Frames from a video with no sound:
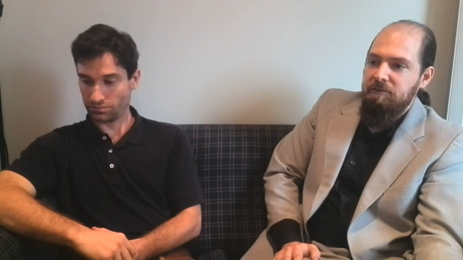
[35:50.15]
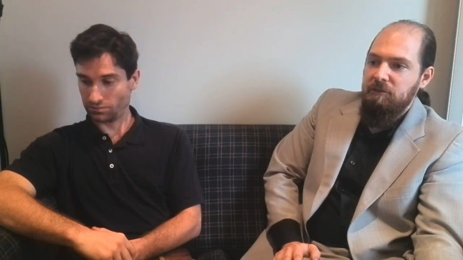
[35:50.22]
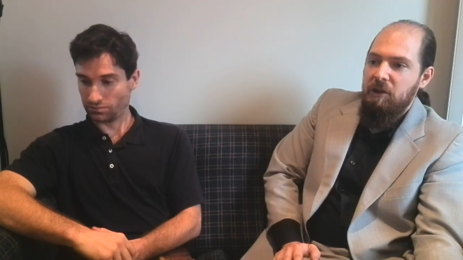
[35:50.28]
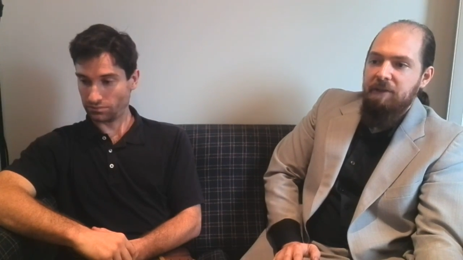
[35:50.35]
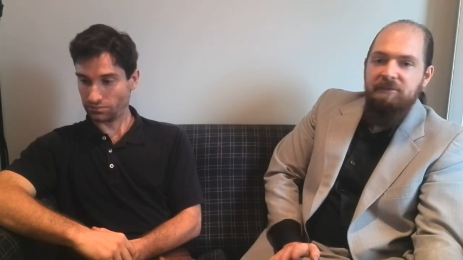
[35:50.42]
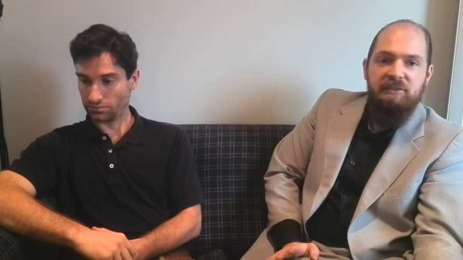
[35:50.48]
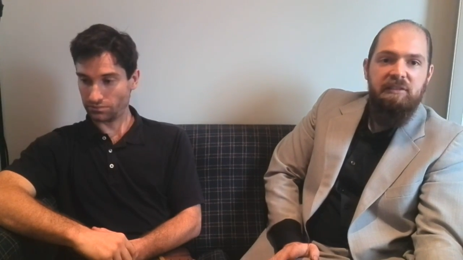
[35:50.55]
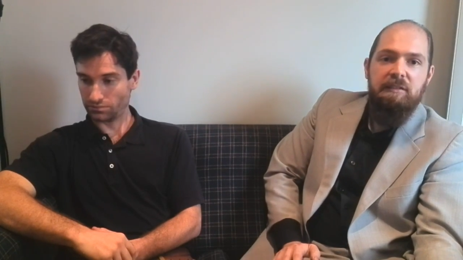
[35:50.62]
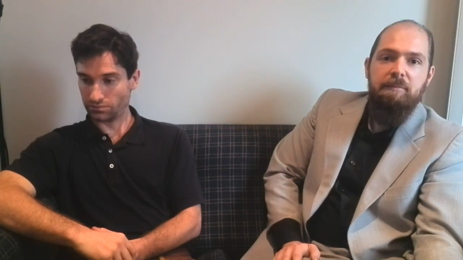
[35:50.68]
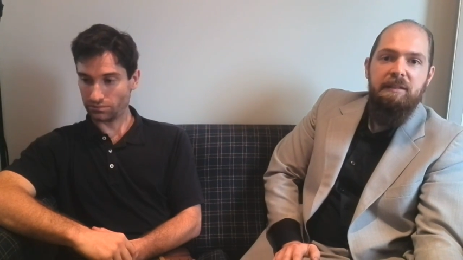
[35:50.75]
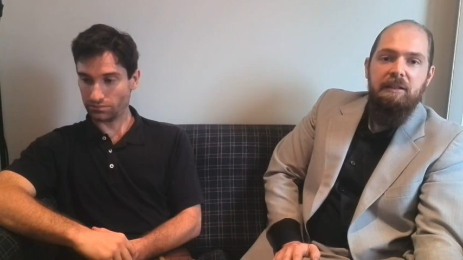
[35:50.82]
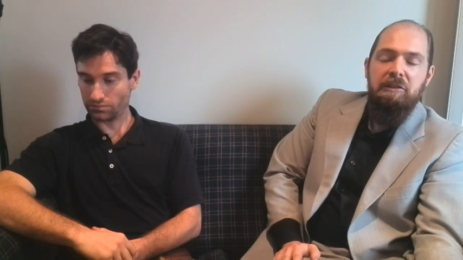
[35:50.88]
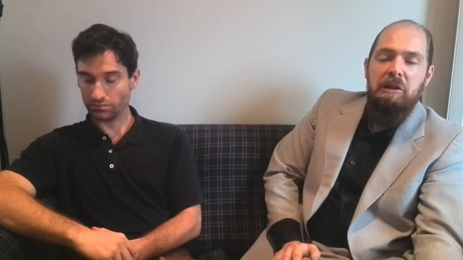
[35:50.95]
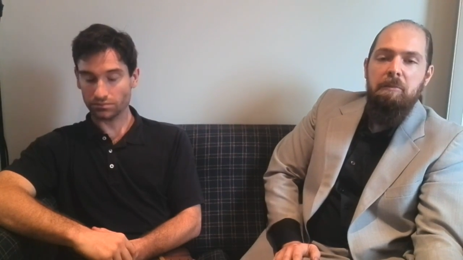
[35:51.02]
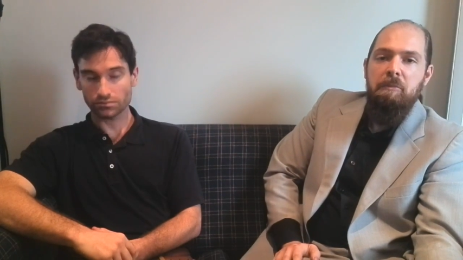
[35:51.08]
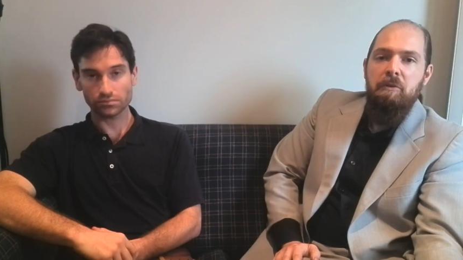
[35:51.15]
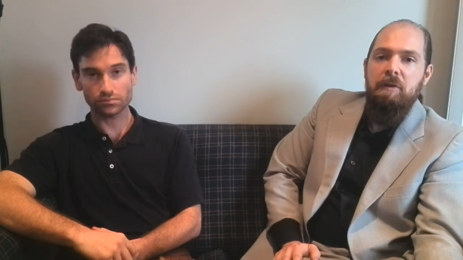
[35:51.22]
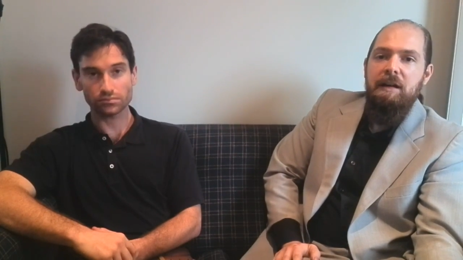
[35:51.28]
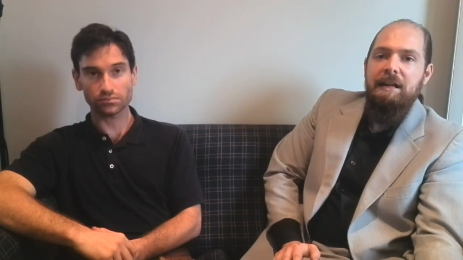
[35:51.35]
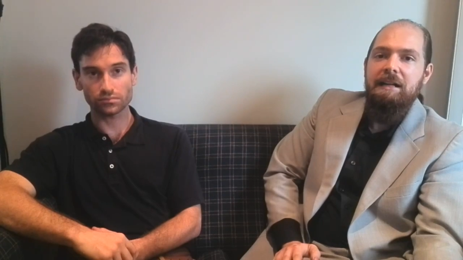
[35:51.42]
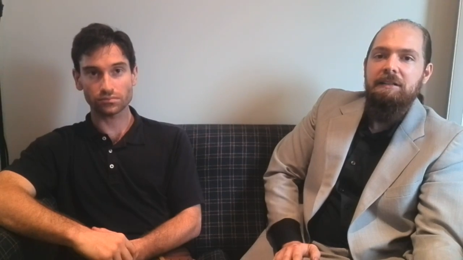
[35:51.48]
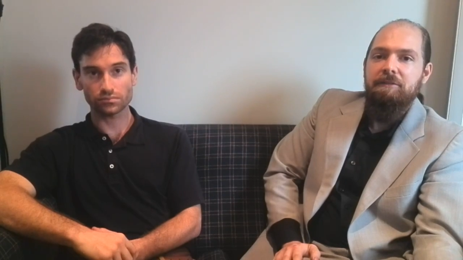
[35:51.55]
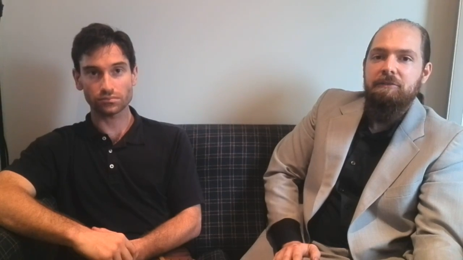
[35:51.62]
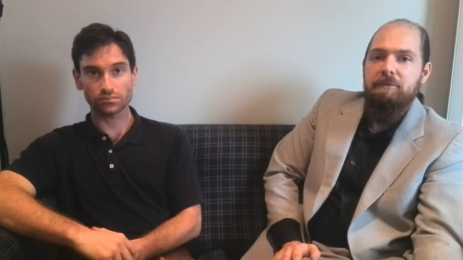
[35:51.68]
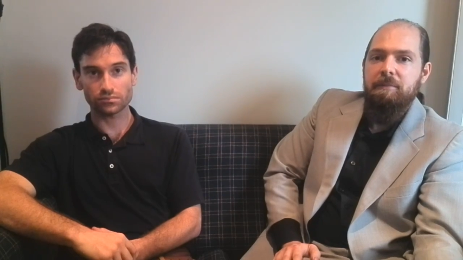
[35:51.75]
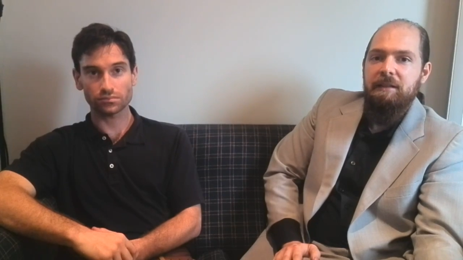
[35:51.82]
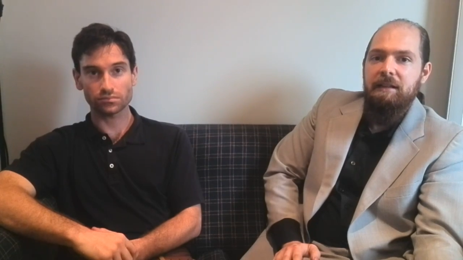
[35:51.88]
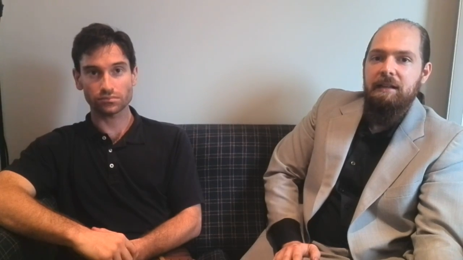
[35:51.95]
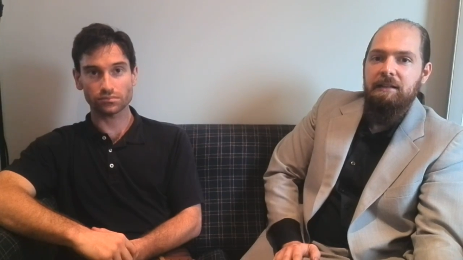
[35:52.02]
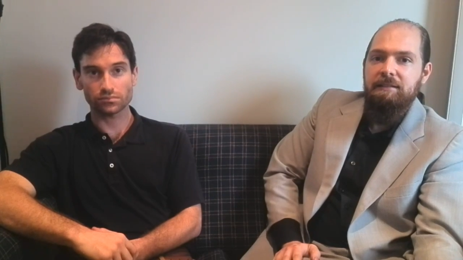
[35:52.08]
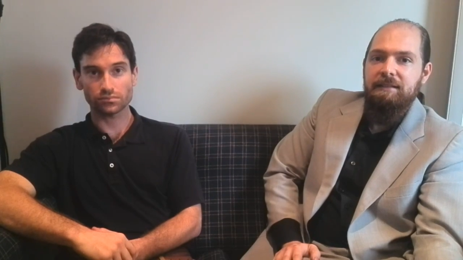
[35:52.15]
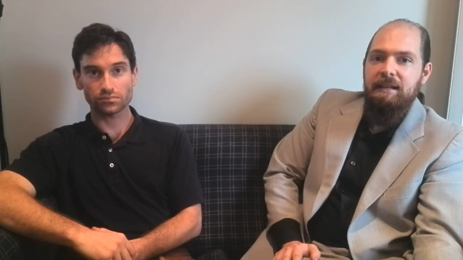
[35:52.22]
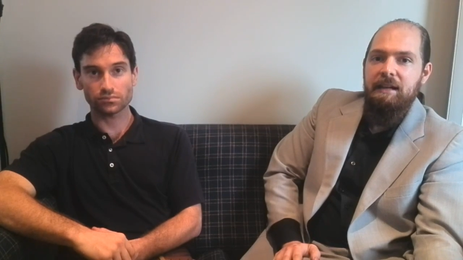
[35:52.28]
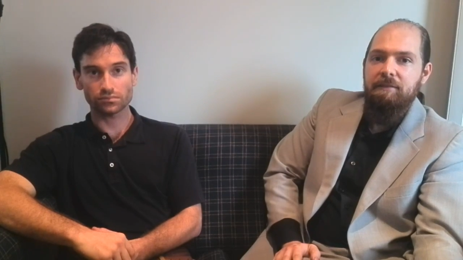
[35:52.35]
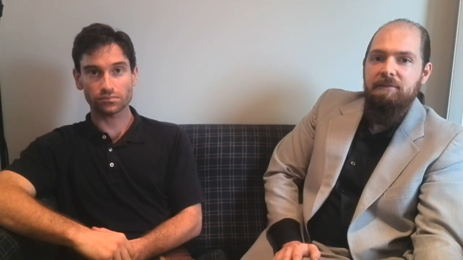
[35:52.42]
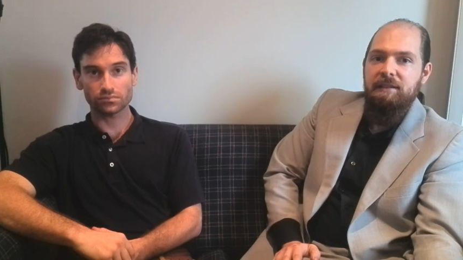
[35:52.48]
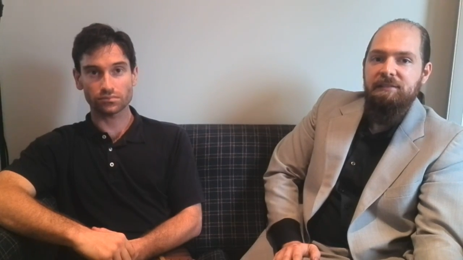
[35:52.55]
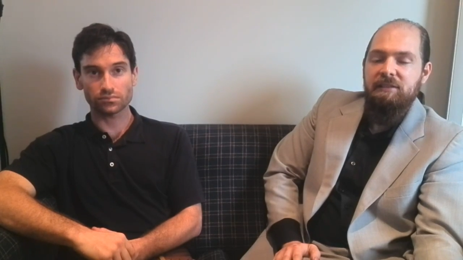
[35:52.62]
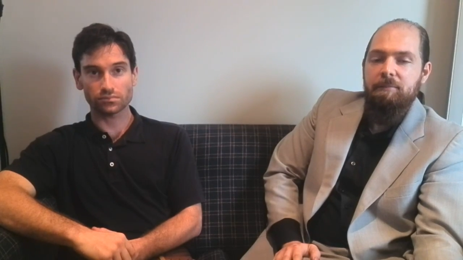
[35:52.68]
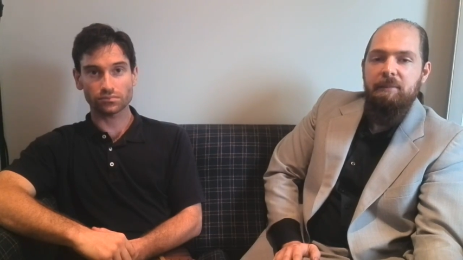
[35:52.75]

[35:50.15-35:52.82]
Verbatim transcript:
Speaker 1: life's going to be a lot more harder for me now to have this.